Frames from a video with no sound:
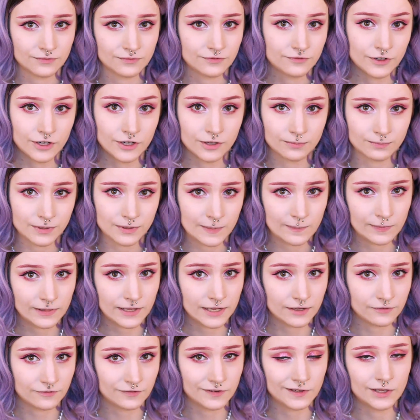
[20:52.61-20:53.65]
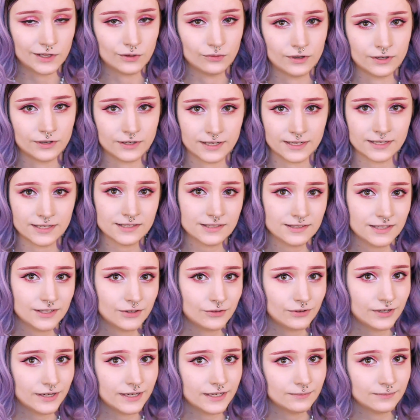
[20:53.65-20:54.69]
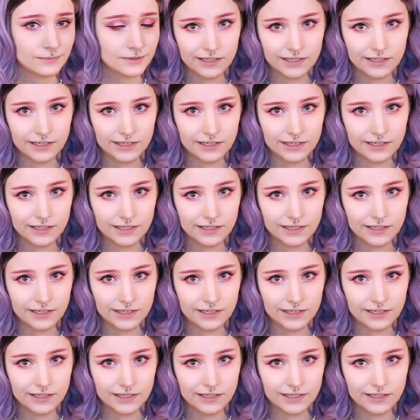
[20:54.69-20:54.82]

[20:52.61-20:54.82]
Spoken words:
from people I follow on Instagram,